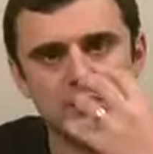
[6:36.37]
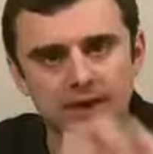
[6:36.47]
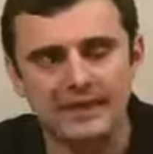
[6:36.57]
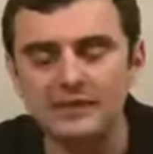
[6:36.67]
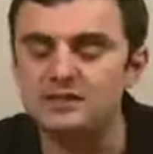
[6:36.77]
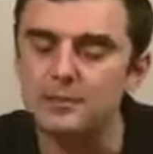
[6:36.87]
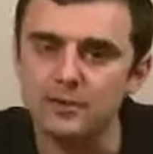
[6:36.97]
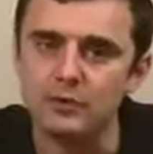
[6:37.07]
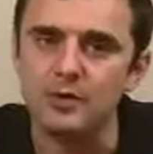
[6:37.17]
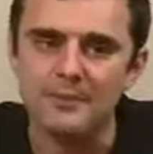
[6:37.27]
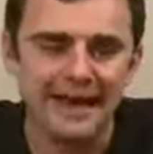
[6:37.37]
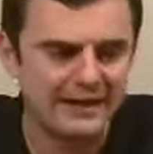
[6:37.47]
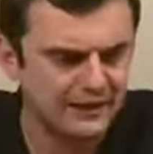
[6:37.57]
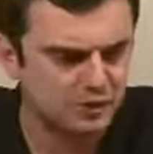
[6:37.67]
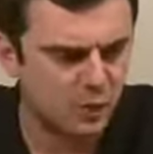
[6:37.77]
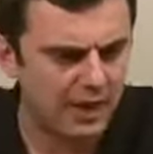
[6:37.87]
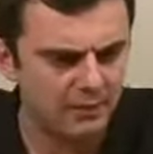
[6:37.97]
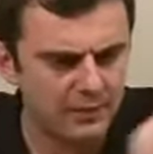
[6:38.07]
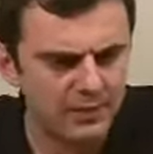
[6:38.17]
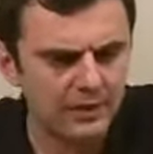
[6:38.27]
Their heat is coming through on the back end as well.